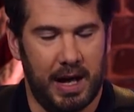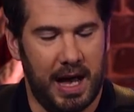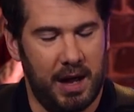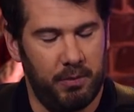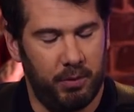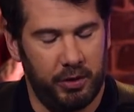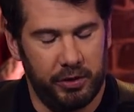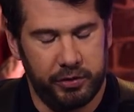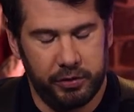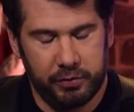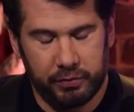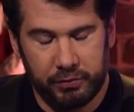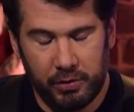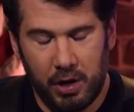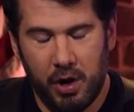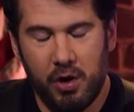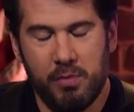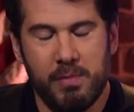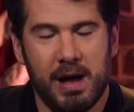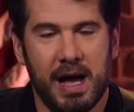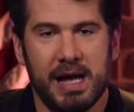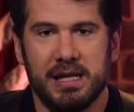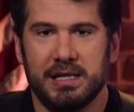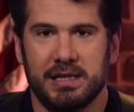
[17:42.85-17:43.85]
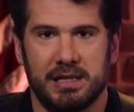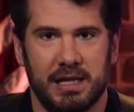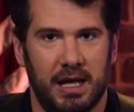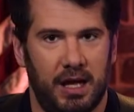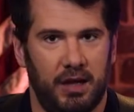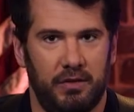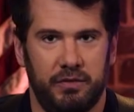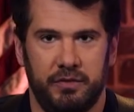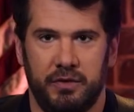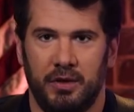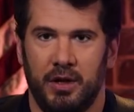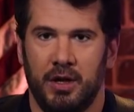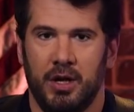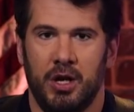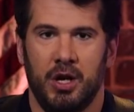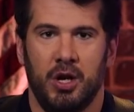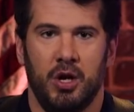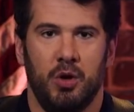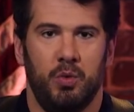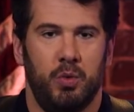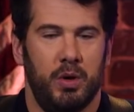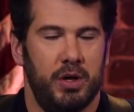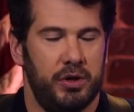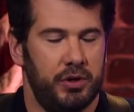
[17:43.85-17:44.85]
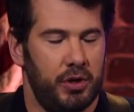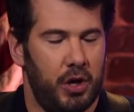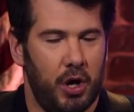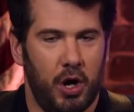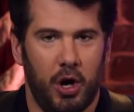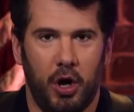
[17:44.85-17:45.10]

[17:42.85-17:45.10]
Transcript: I will throw myself with